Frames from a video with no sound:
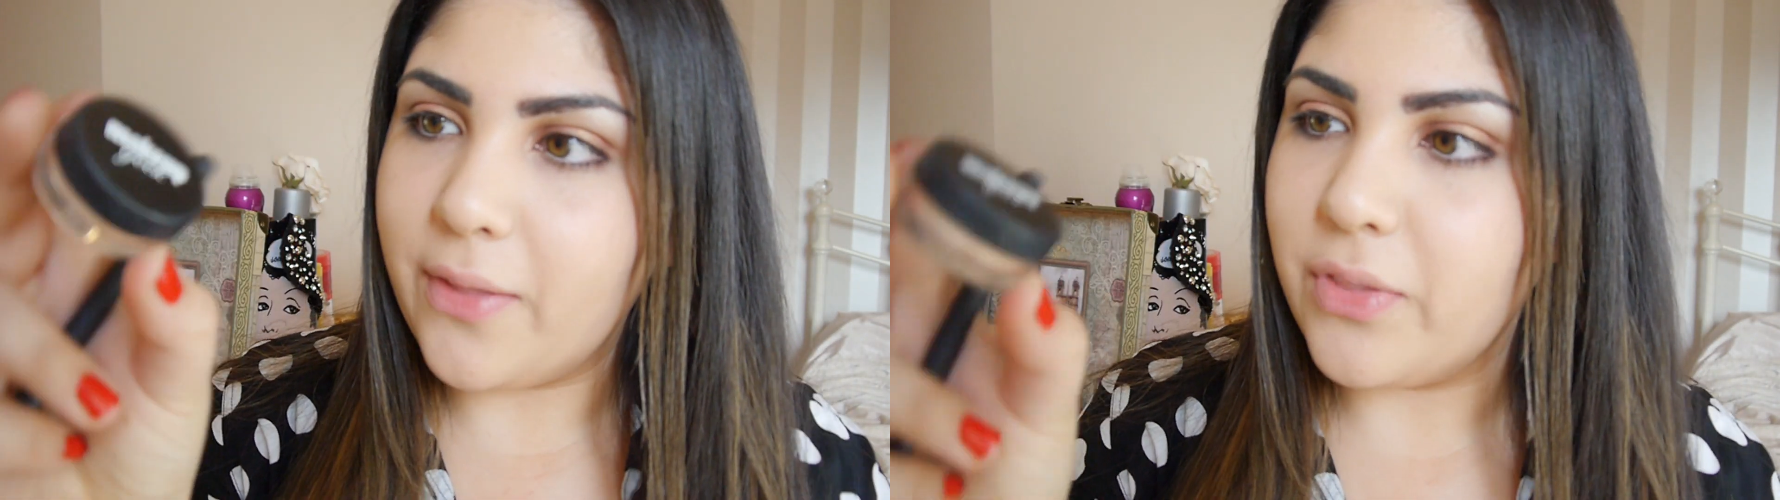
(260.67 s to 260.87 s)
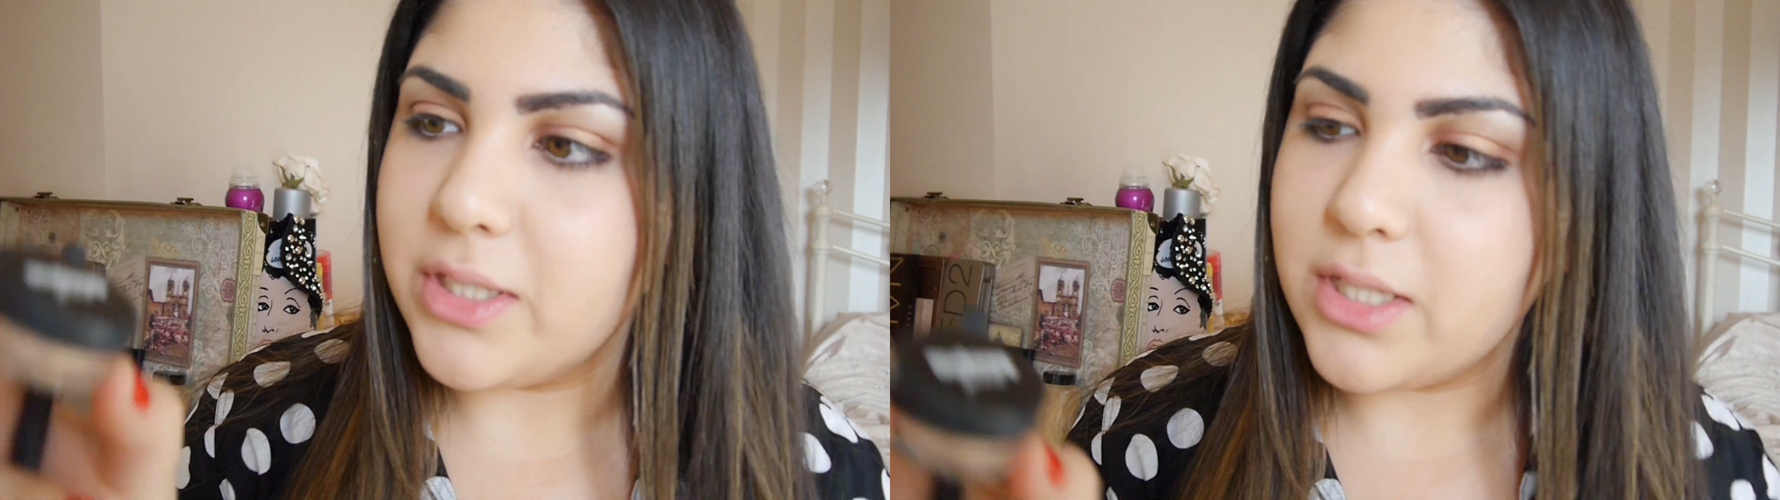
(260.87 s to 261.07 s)

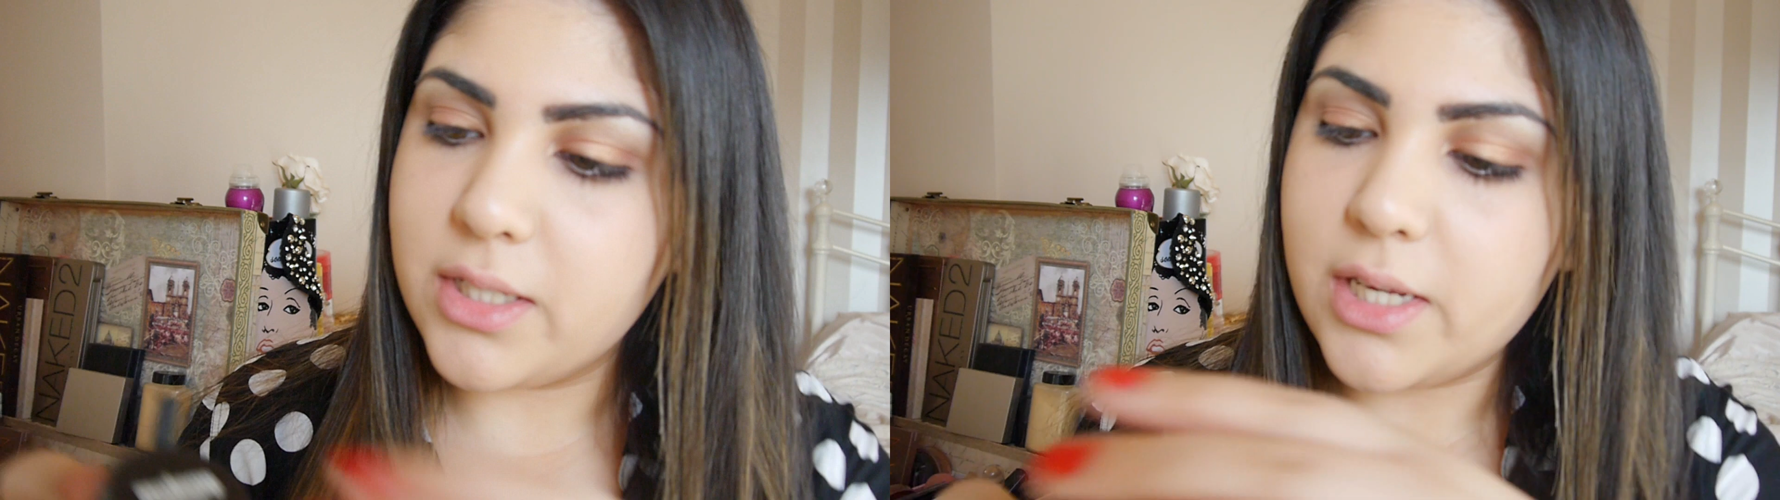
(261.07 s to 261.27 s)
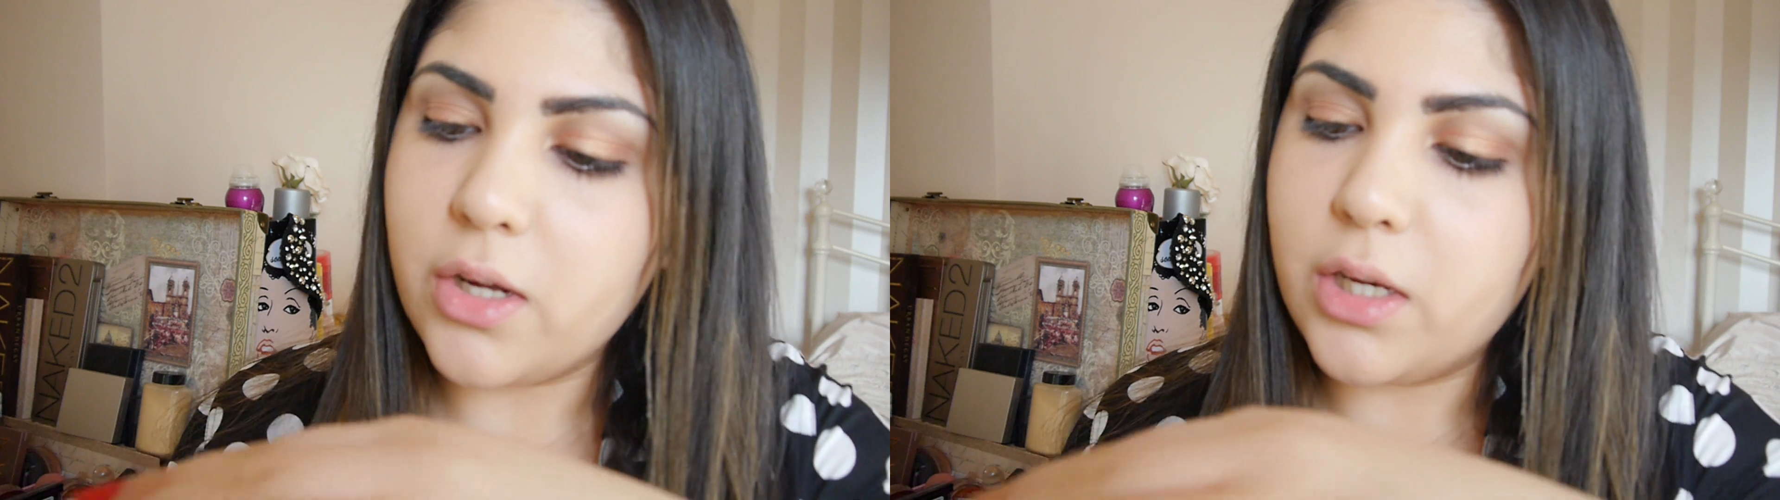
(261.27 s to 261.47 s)
and this
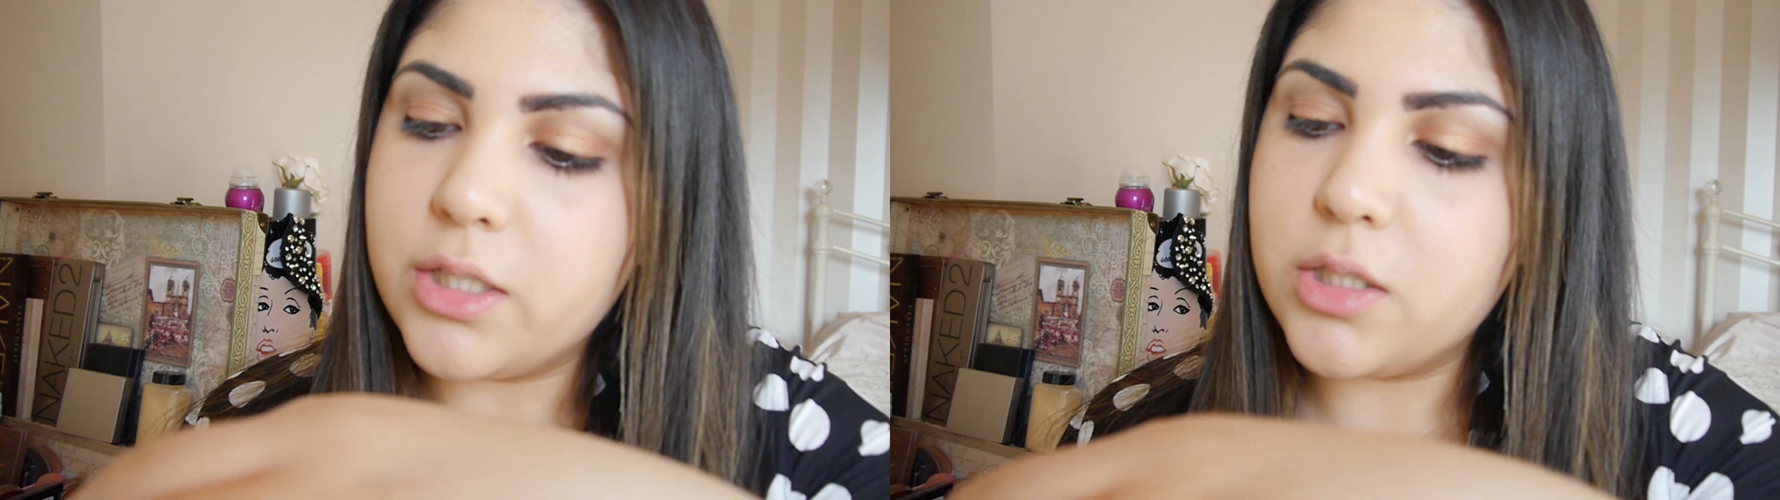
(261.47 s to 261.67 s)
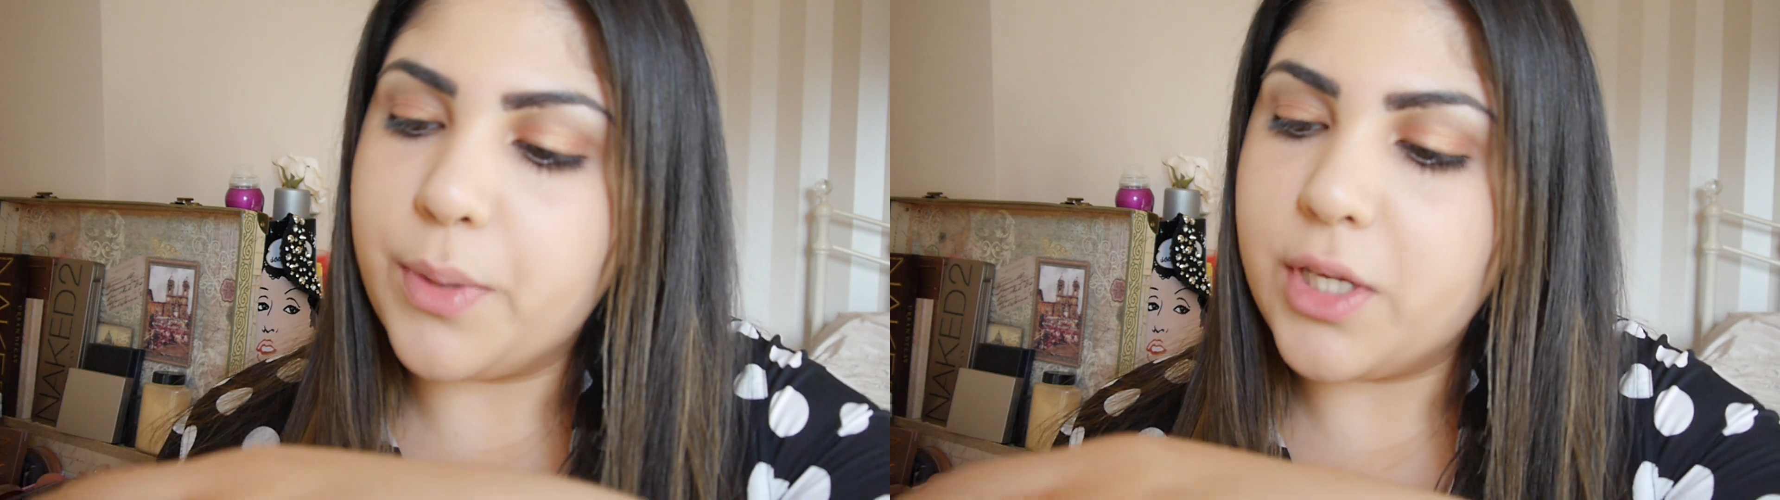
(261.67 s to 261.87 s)
is the
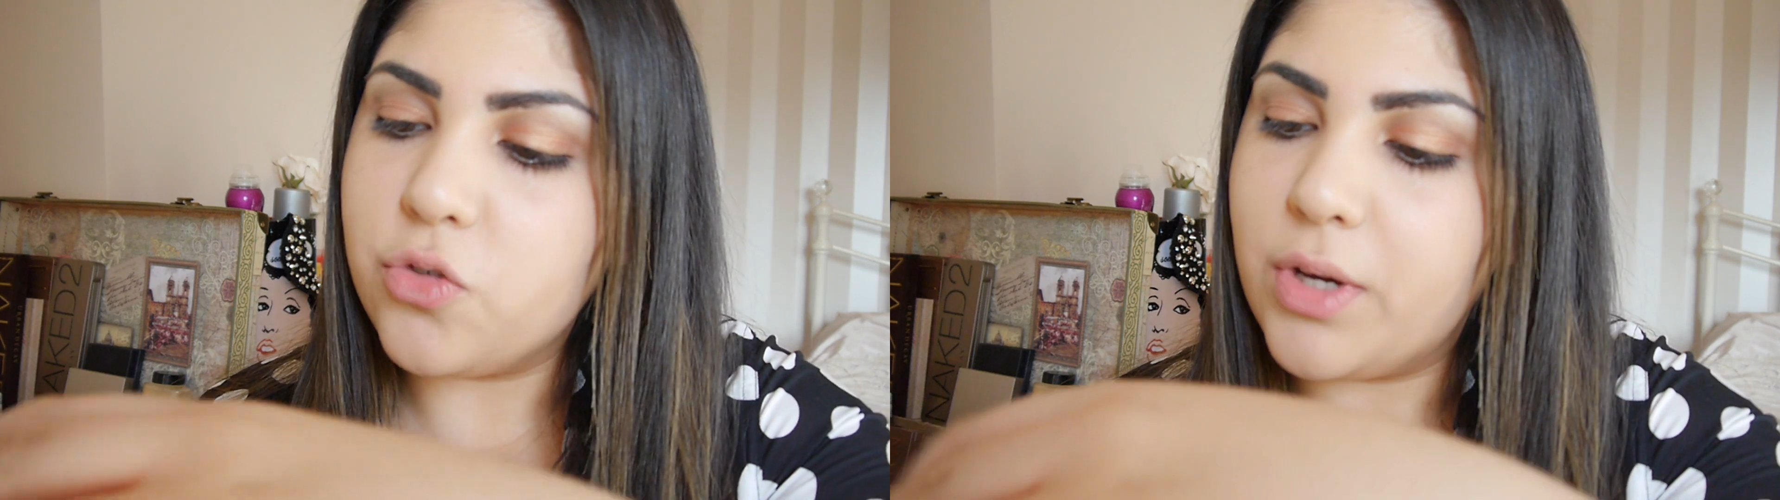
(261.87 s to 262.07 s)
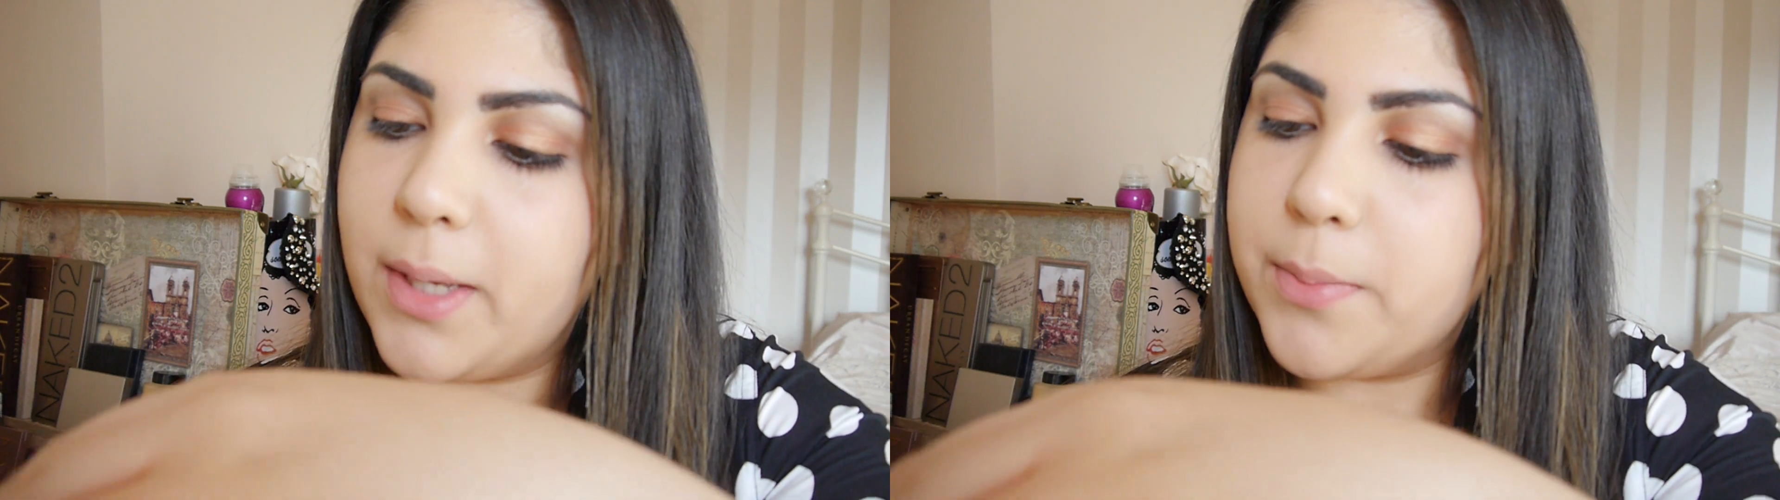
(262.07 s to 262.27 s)
colour Sweet
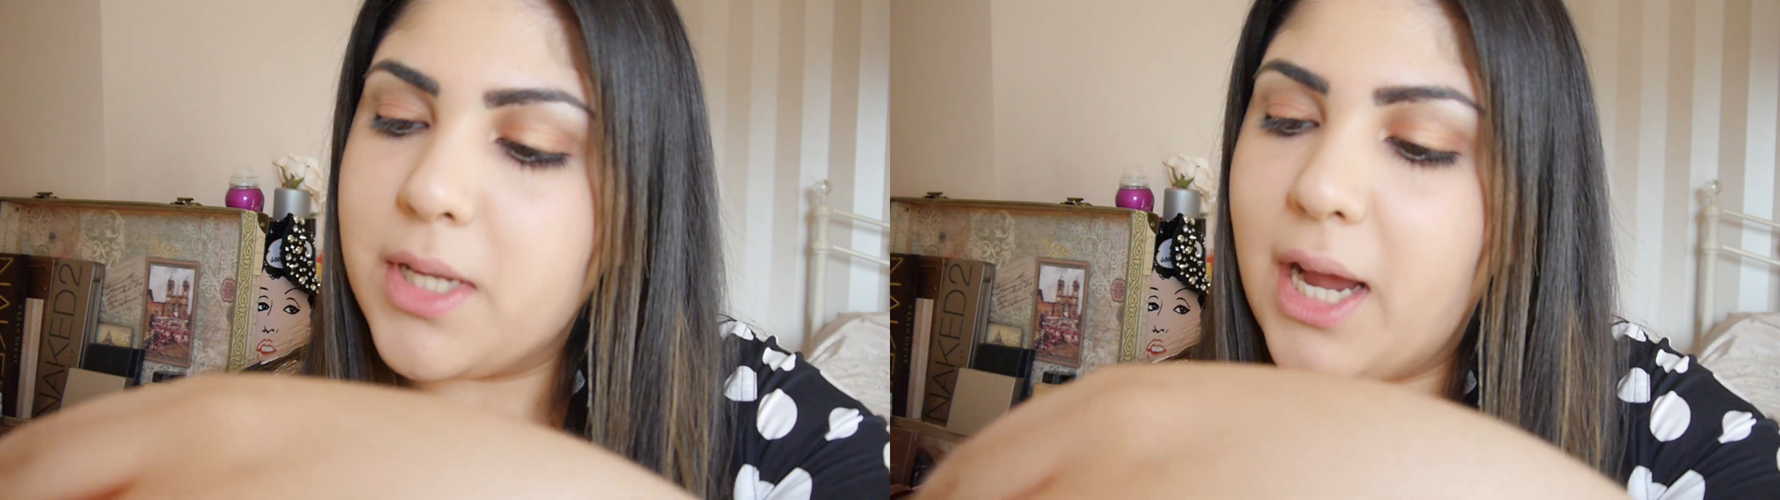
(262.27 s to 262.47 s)
Dreams,